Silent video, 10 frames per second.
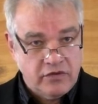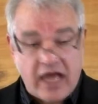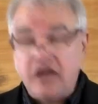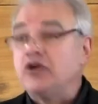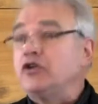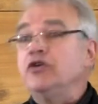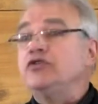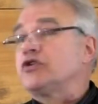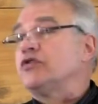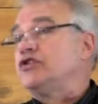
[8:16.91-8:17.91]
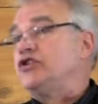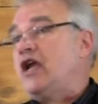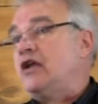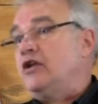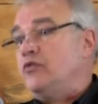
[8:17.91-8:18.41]
That includes
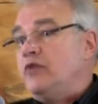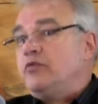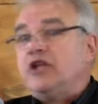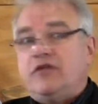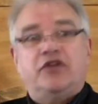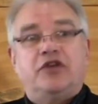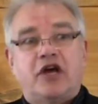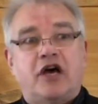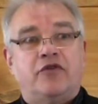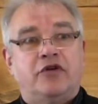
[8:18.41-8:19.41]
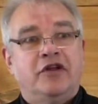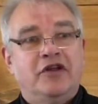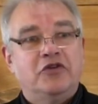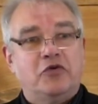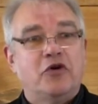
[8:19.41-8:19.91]
Christianity. We believe that the govern
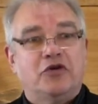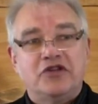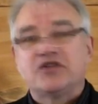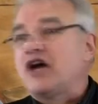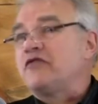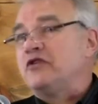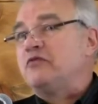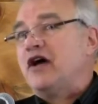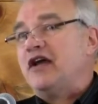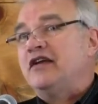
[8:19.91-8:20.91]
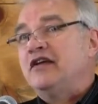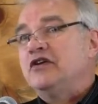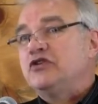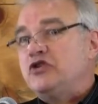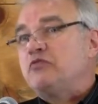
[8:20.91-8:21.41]
the world is governed by
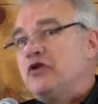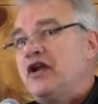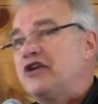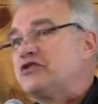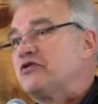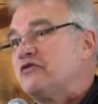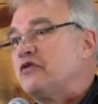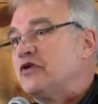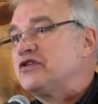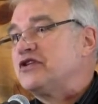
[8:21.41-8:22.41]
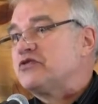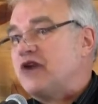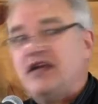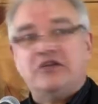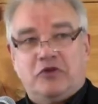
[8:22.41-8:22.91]
supernatural forces,
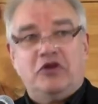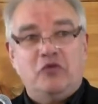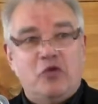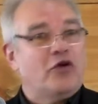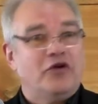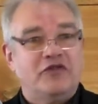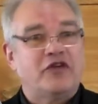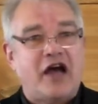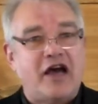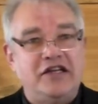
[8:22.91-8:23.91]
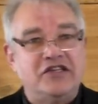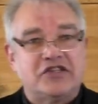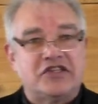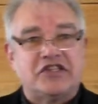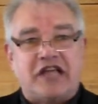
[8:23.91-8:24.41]
right? But the word of God, he
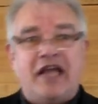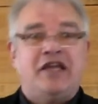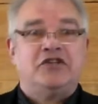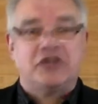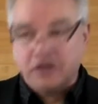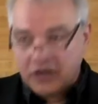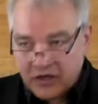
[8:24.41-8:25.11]
sustains,